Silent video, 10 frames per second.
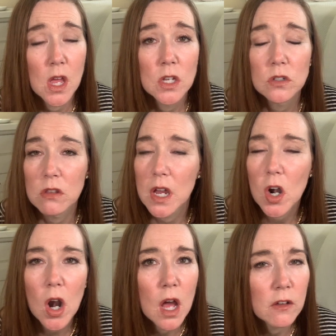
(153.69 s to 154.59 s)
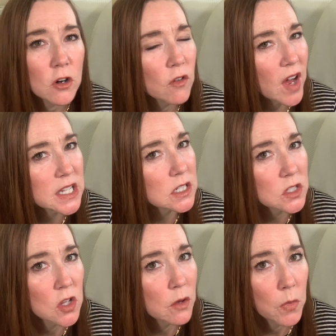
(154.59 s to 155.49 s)
So there are other devices
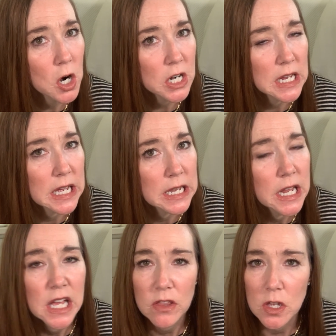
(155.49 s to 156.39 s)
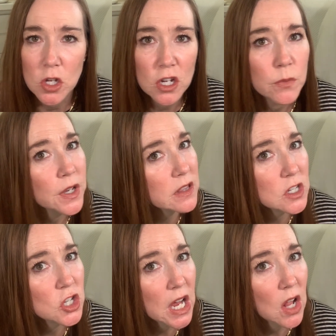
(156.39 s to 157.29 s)
on the market that you can put the
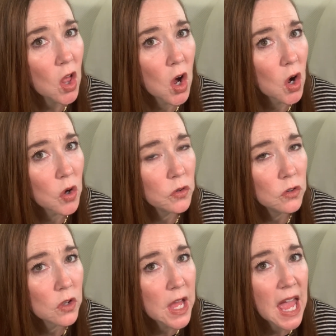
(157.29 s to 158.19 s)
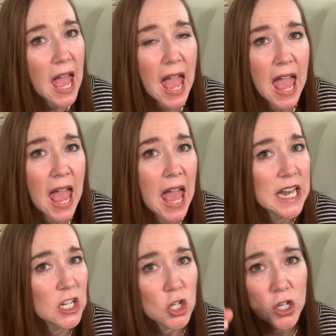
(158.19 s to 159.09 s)
gel on
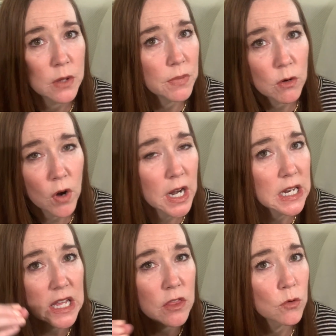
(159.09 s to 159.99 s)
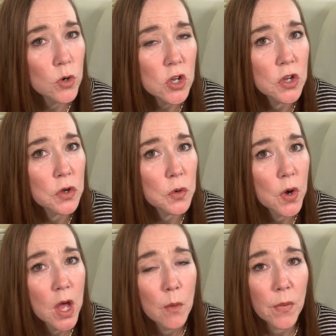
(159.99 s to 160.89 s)
and you can be running it through,
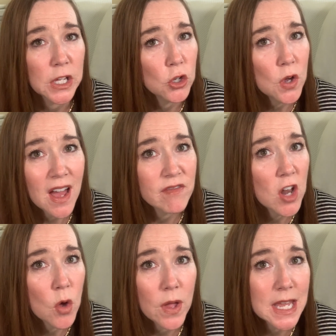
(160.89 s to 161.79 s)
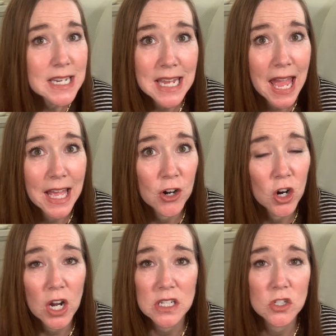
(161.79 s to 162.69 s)
but you have no
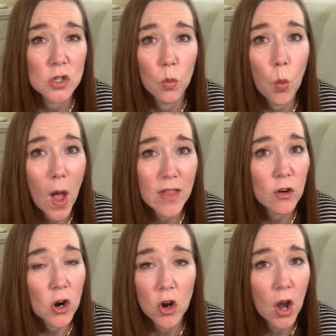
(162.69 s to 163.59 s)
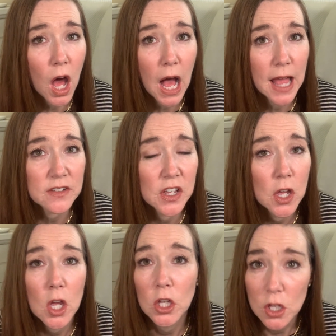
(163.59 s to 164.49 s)
indicator as to whether or not
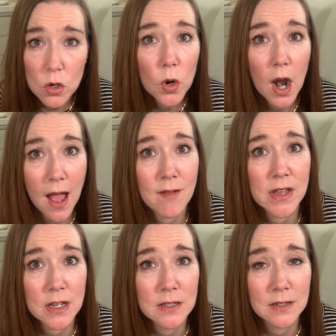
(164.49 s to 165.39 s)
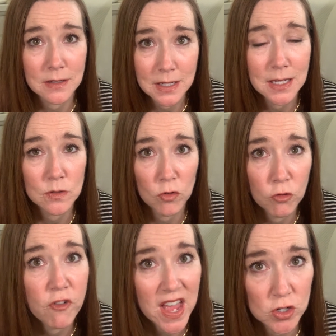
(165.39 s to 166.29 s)
you are having a successful
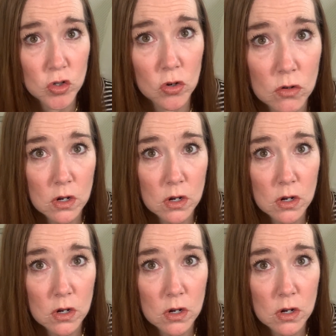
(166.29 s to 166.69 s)
facial.